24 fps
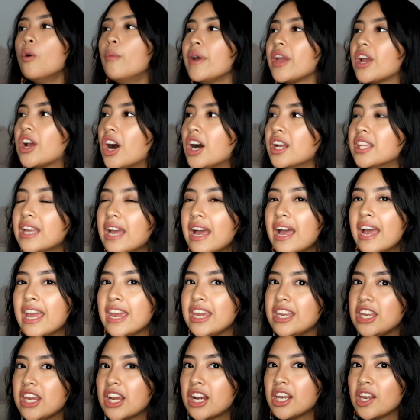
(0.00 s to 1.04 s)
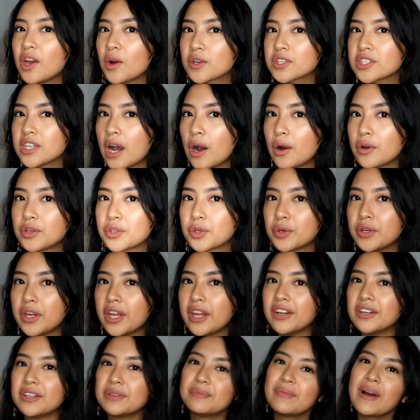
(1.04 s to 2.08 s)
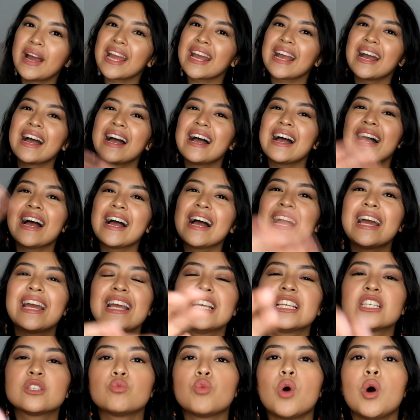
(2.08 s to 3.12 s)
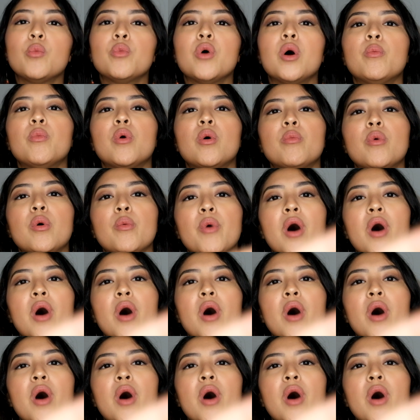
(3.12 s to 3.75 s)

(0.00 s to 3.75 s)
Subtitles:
Oh my god, hiningal ako sa outro na yun. Bye guys. Mwah, mwah,